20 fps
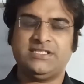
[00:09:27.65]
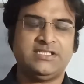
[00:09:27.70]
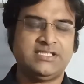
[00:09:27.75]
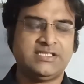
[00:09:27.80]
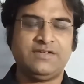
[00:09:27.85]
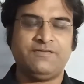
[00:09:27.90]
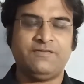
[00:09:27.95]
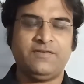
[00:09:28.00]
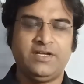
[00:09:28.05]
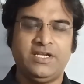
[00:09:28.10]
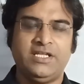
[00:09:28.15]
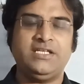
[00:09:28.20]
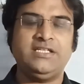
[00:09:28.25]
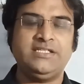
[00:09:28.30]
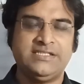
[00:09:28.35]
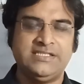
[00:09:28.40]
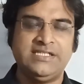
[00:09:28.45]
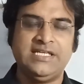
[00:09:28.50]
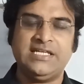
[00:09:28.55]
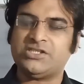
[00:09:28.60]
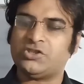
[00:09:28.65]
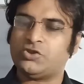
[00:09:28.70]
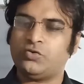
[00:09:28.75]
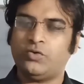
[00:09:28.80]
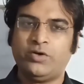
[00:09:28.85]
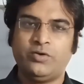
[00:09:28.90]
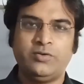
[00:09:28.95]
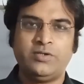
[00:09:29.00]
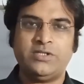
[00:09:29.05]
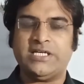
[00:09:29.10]
It's the very easiest
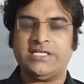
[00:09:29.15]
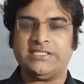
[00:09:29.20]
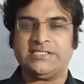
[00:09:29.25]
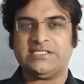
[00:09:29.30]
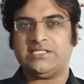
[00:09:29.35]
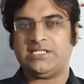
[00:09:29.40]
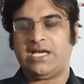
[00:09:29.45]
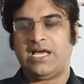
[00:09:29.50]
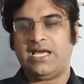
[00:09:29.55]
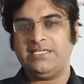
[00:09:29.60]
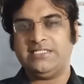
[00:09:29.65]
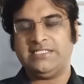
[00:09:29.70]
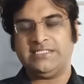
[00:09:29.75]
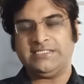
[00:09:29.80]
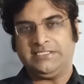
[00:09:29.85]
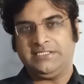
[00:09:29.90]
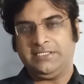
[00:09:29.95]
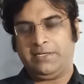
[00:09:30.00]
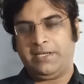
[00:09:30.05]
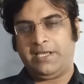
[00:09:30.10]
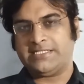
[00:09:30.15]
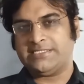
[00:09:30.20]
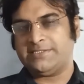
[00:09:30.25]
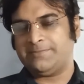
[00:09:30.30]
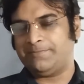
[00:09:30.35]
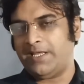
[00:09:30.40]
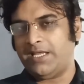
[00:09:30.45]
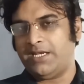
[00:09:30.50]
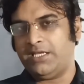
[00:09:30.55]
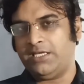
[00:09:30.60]
way I just
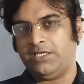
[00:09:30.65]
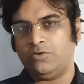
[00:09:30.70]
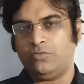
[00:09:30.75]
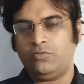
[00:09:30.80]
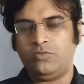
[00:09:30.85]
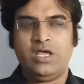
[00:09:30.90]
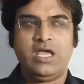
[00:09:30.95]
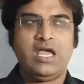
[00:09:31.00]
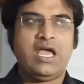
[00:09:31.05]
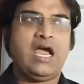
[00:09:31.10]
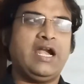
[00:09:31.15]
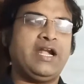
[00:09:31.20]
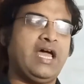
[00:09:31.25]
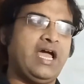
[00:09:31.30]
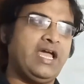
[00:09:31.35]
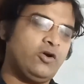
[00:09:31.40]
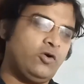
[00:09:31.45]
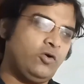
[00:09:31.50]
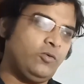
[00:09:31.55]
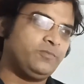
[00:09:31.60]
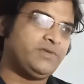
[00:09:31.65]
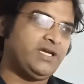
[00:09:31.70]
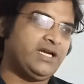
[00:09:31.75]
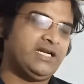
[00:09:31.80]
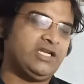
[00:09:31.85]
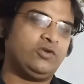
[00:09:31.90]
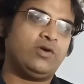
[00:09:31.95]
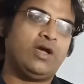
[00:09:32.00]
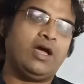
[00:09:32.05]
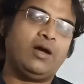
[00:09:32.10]
explaining you, and I hope that
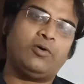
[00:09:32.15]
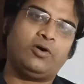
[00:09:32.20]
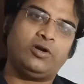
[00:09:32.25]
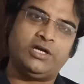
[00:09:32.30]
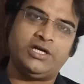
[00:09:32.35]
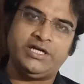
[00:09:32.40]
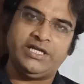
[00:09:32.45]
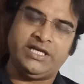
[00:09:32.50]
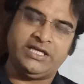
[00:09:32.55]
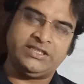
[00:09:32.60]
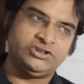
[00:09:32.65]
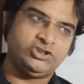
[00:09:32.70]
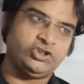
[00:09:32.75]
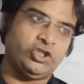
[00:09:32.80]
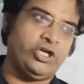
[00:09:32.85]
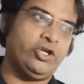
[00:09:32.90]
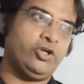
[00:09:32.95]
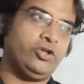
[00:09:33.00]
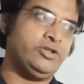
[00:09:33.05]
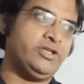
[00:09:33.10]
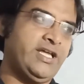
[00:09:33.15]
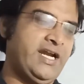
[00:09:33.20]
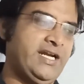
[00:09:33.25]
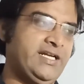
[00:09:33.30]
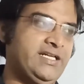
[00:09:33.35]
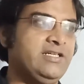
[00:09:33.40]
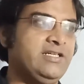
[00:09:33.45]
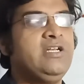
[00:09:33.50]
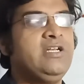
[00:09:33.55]
you have already enjoyed on that.